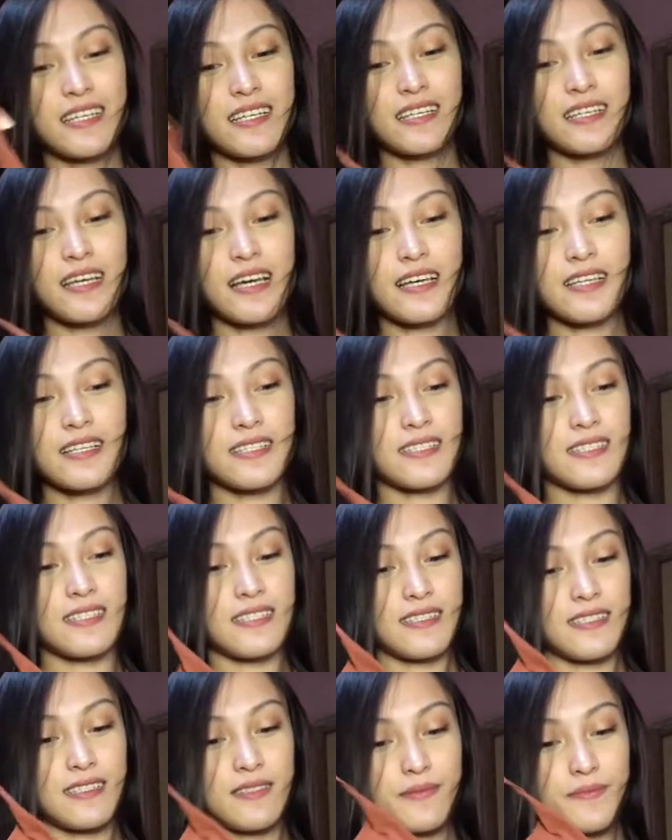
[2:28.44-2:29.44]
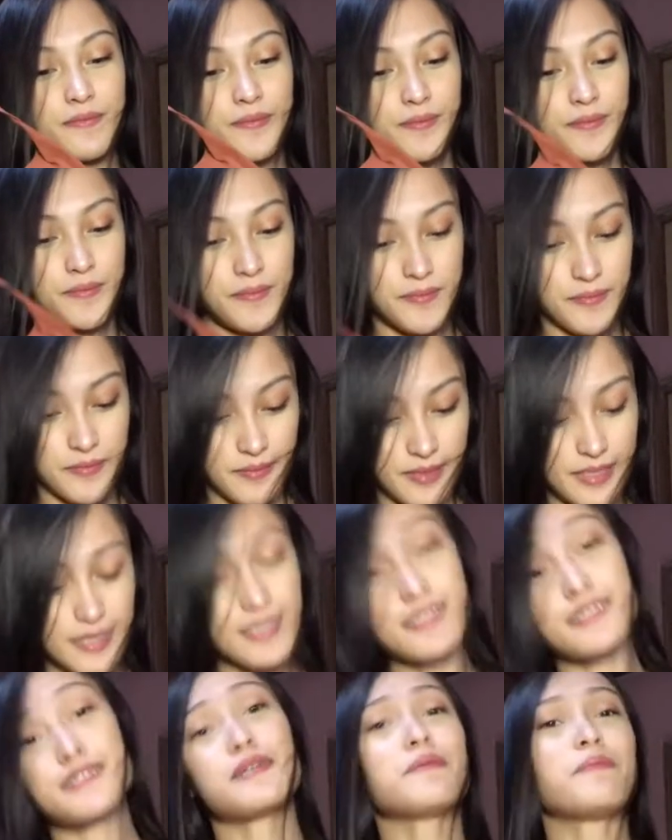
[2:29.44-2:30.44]
guys,
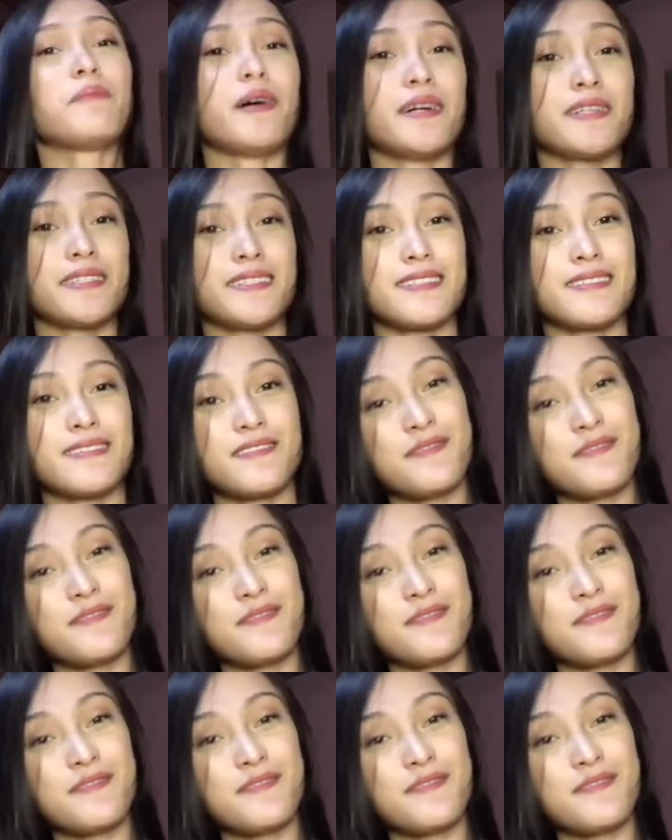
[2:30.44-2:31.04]
this is a must.